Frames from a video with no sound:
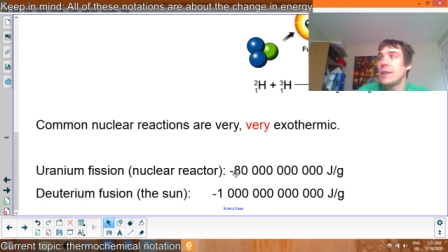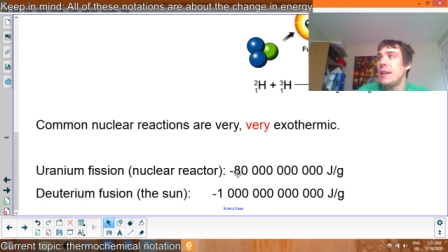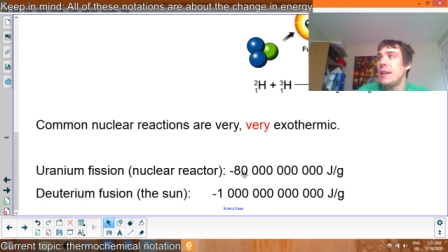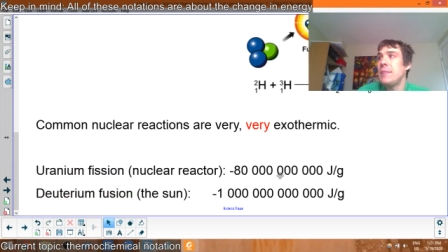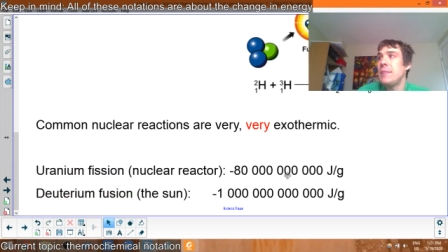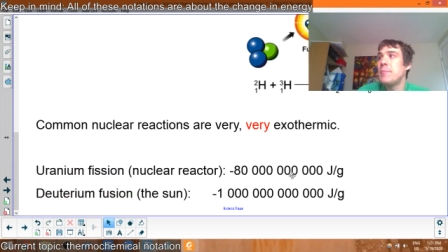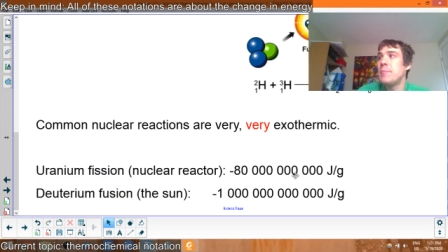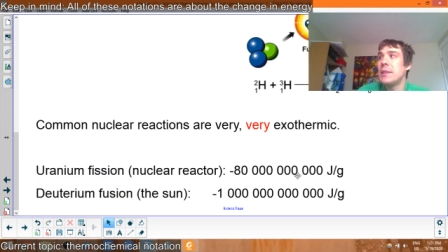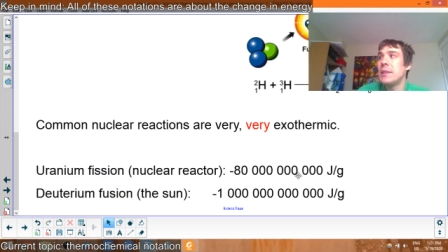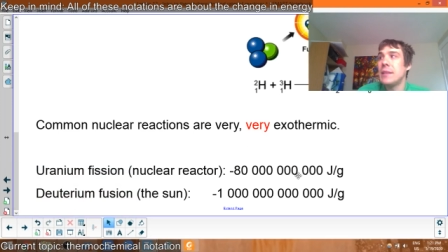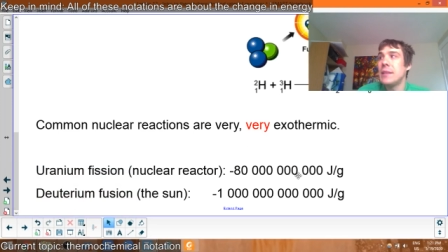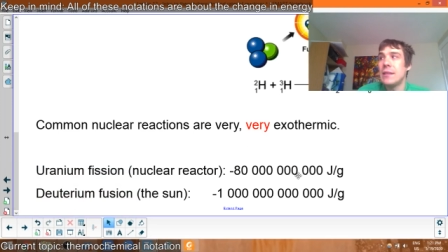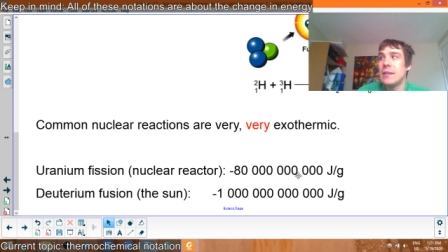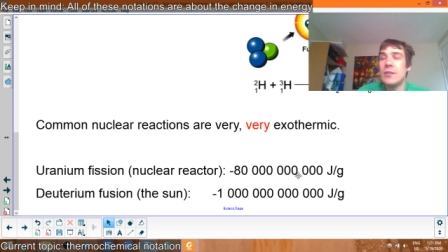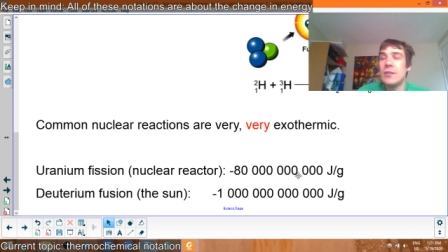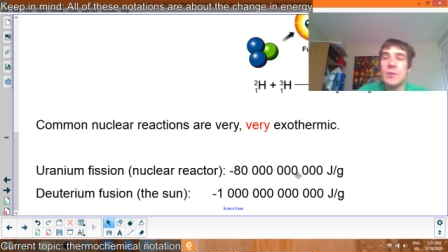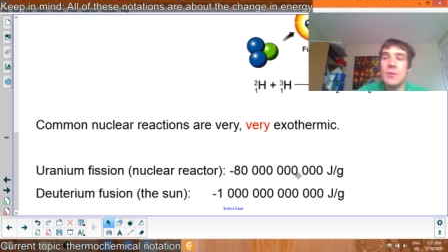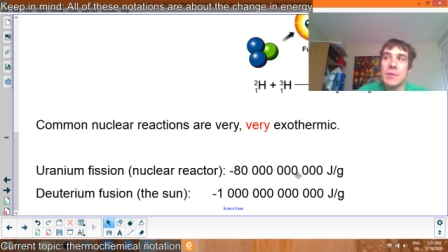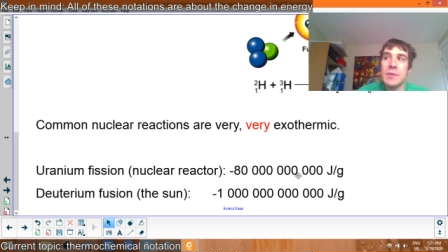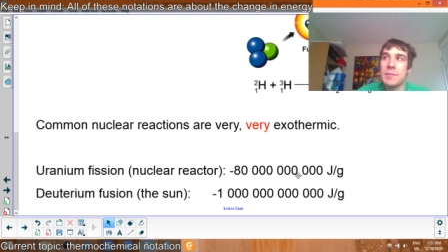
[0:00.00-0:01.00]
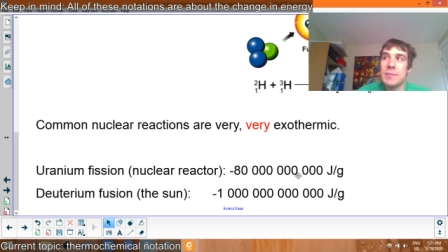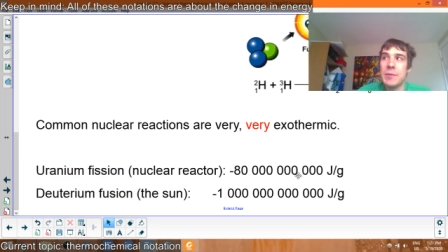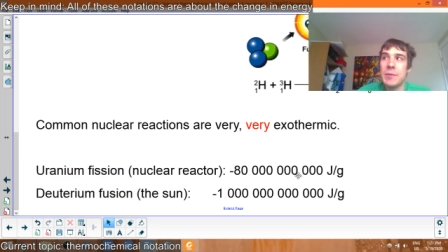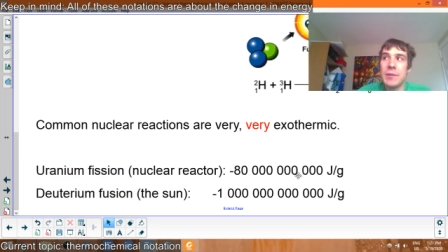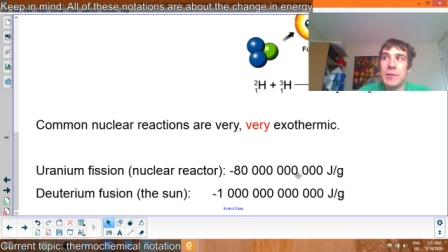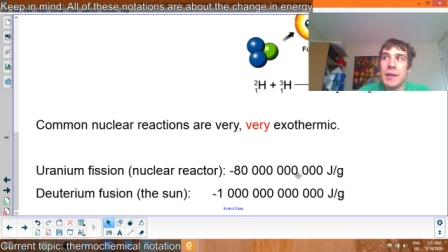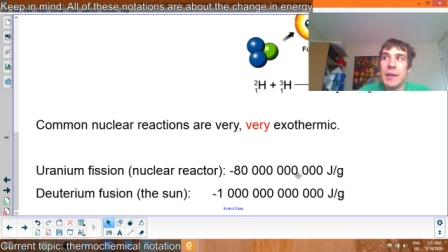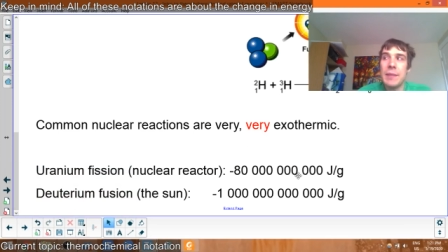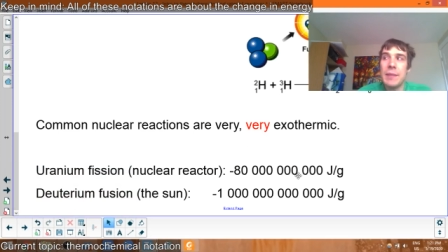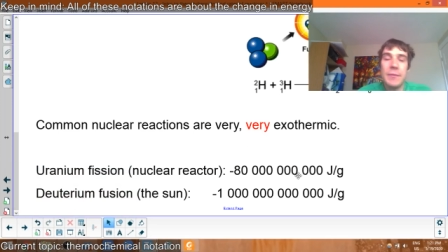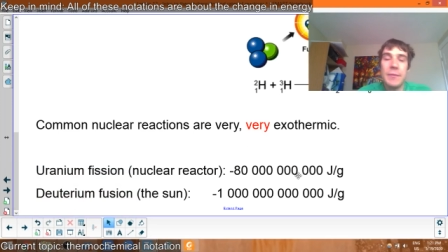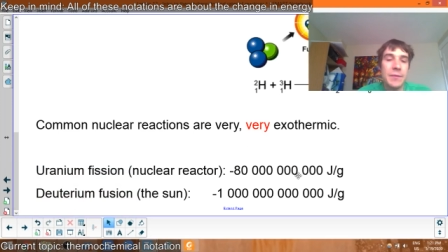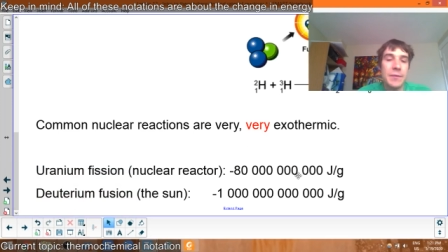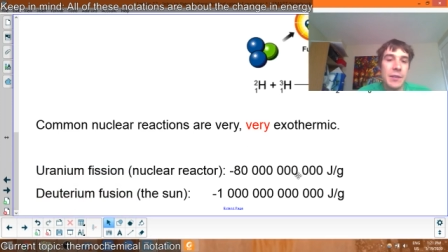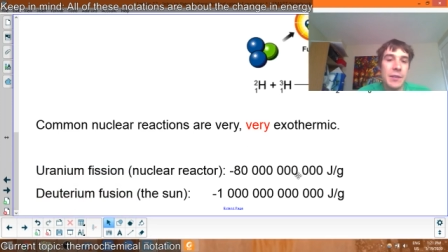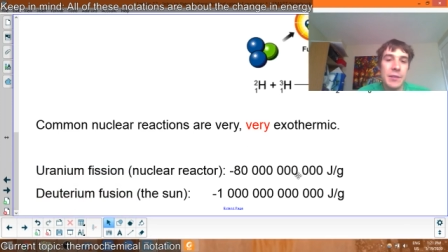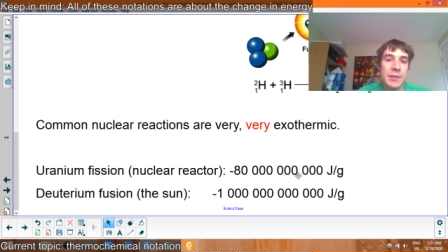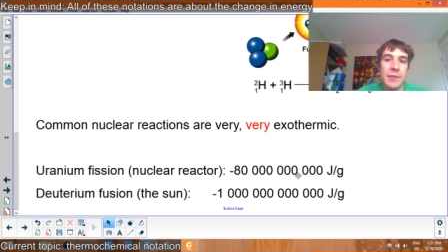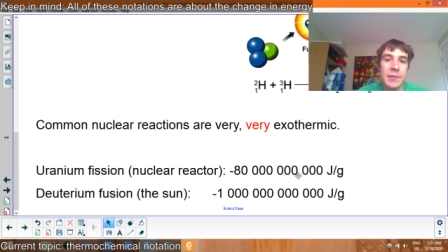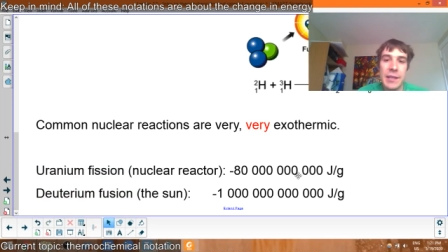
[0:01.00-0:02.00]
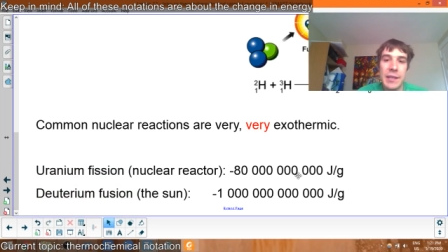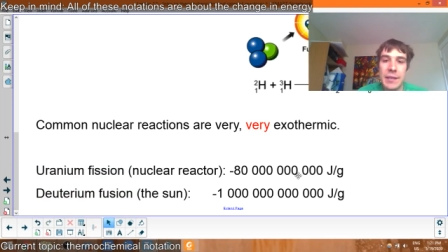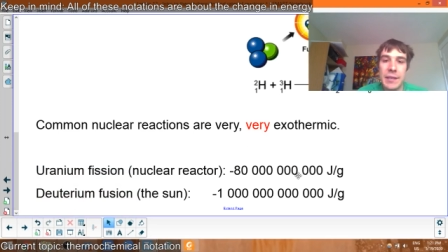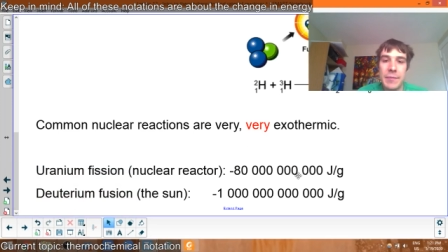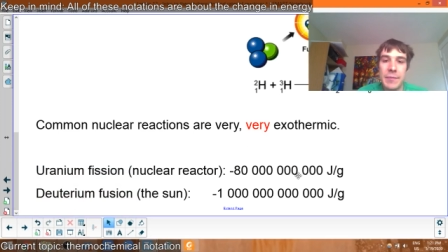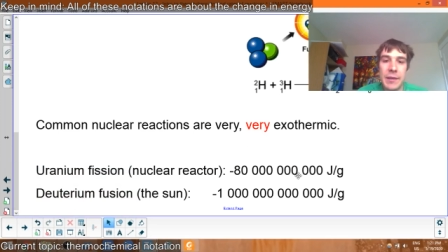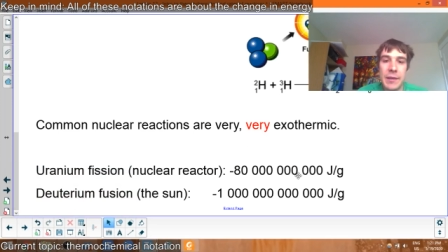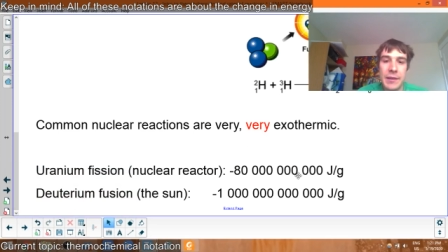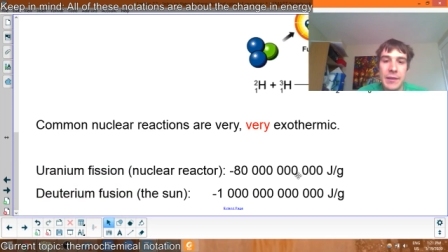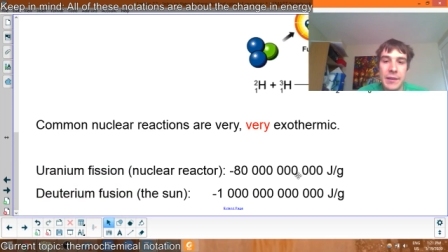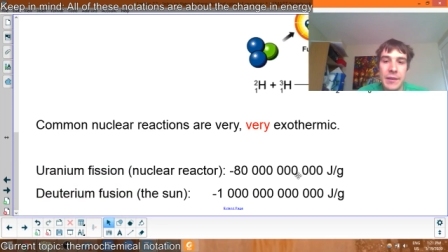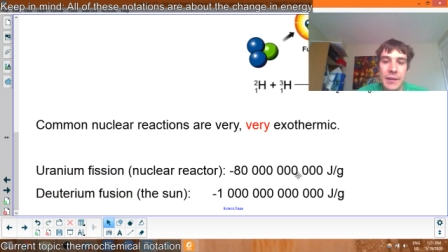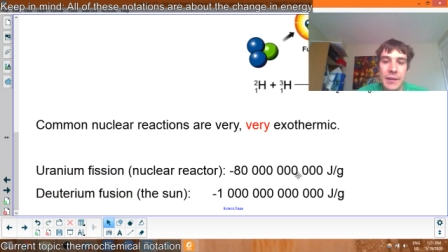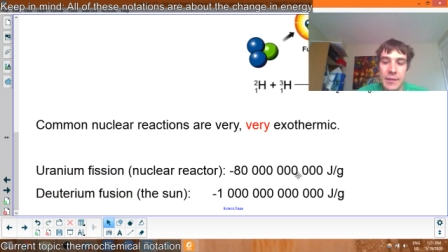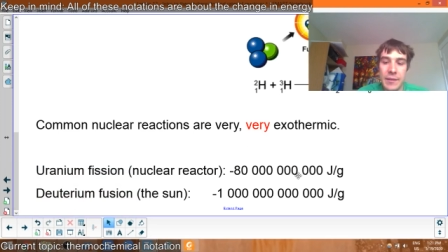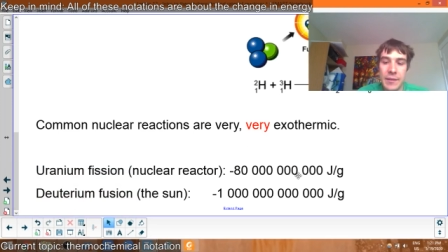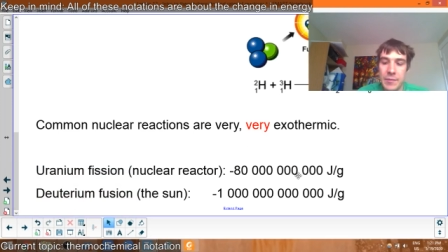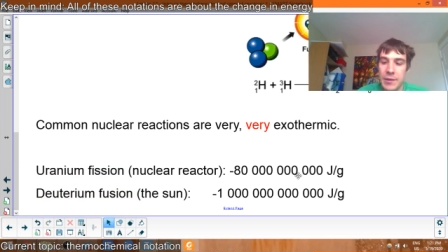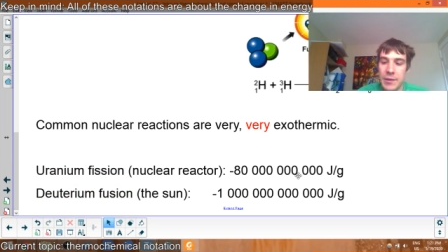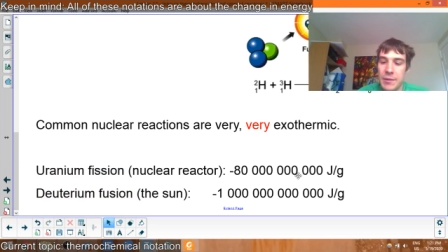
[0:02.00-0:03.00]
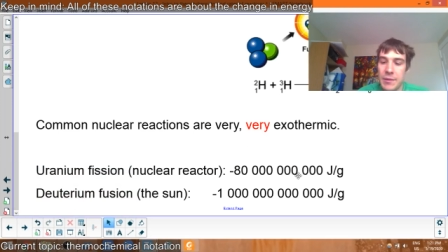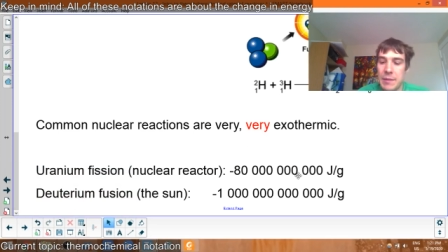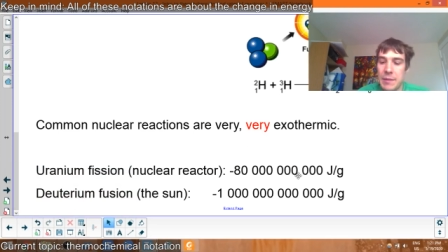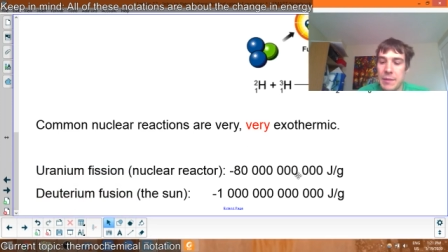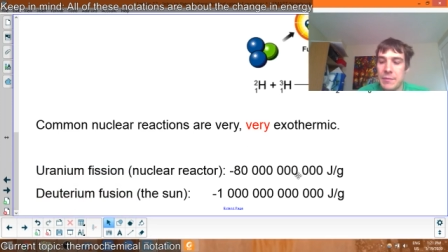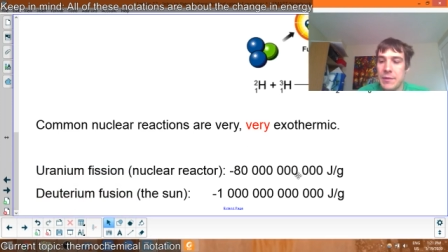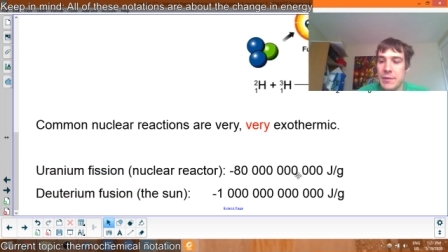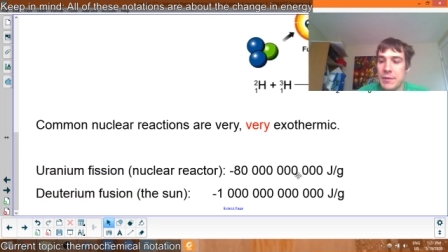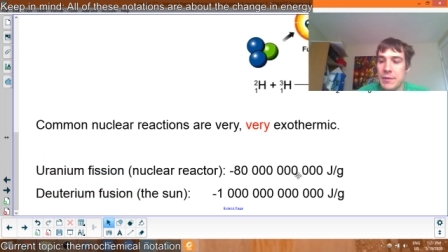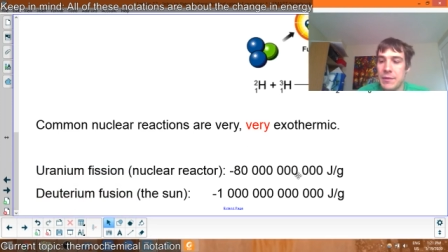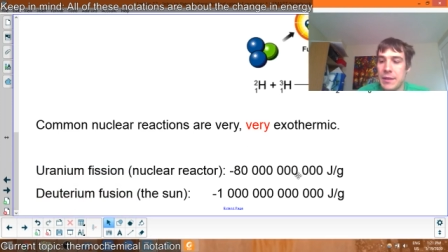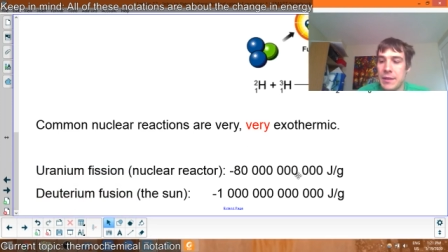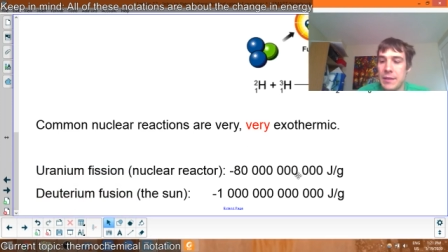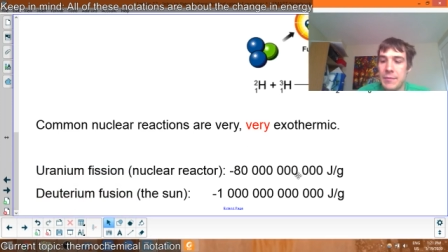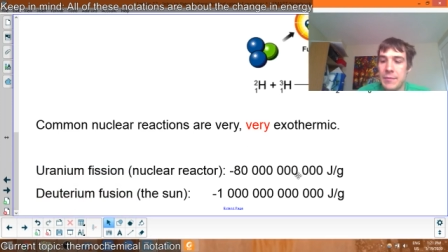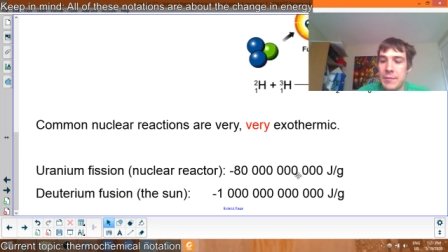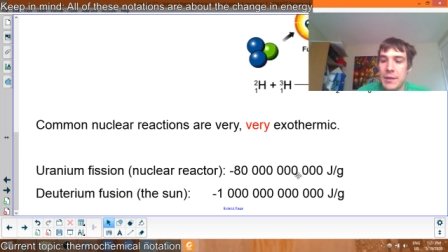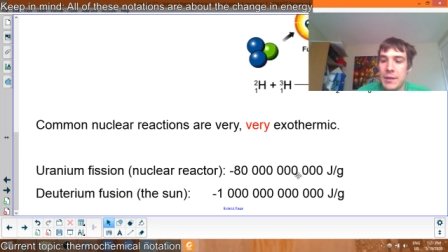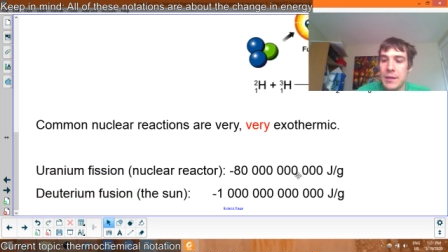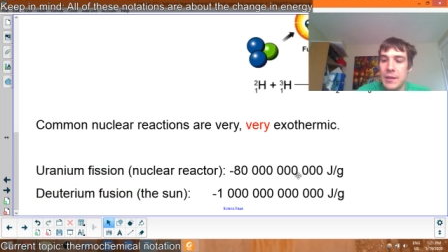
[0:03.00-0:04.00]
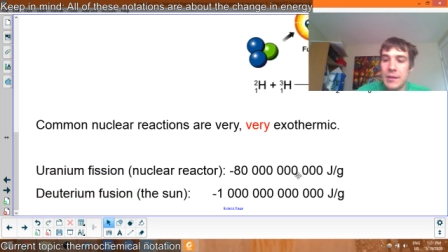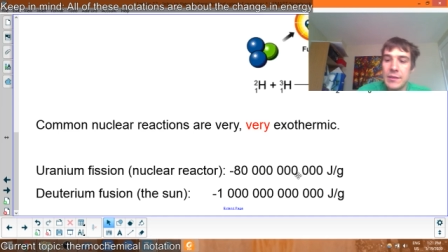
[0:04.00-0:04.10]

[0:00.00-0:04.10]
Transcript: million joules per gram for uranium, per gram of uranium.